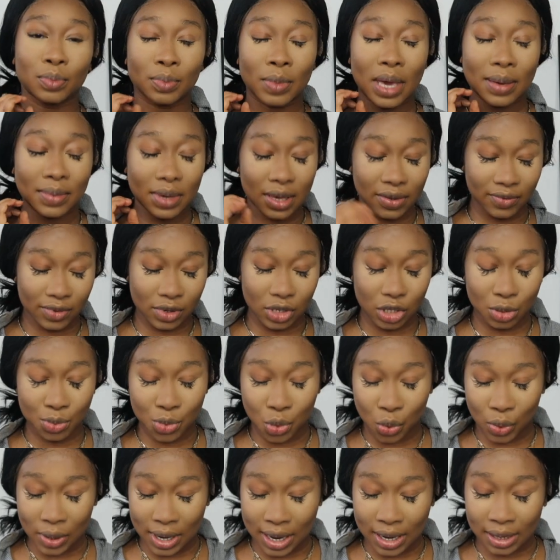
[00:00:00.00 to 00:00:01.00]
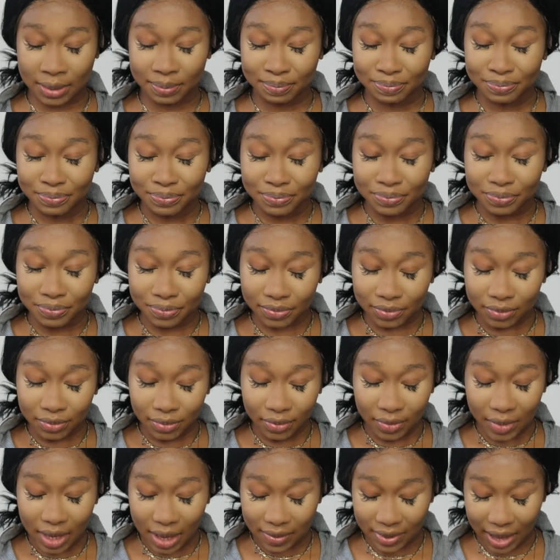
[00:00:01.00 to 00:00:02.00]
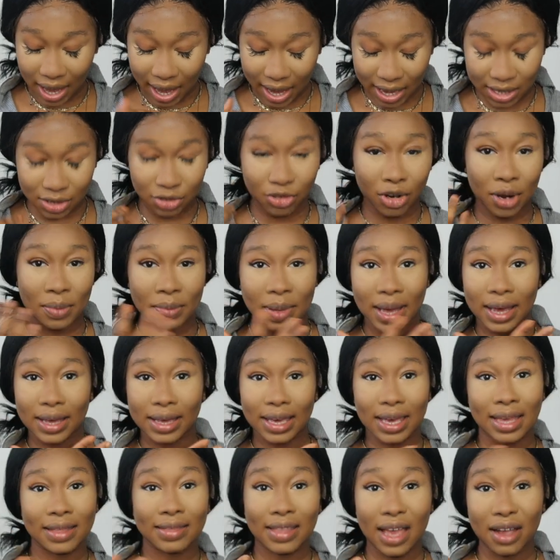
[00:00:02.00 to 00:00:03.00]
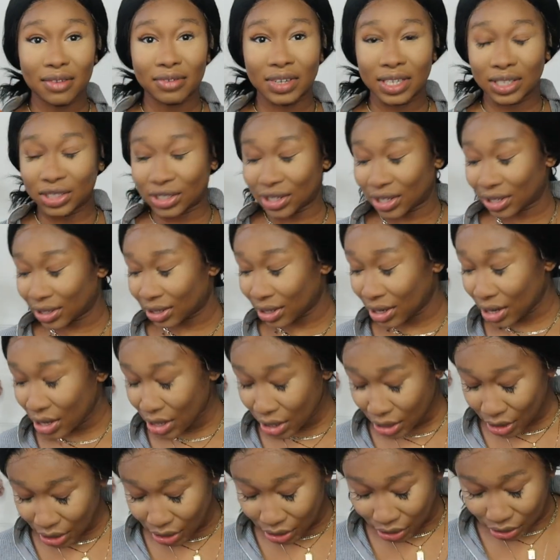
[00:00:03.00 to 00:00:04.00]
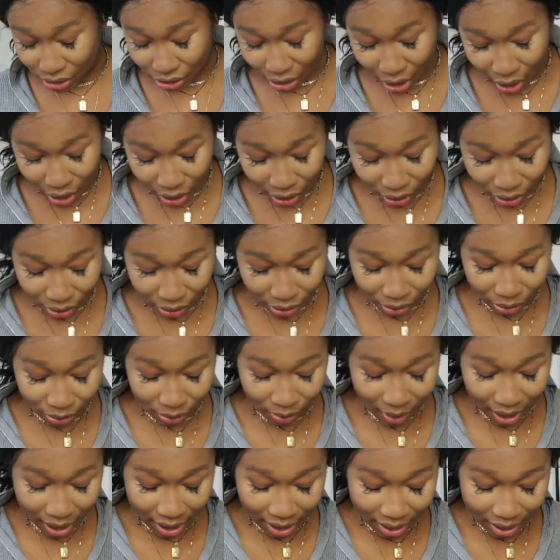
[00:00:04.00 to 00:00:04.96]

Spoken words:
maybe even smaller, that has grown back in that region. So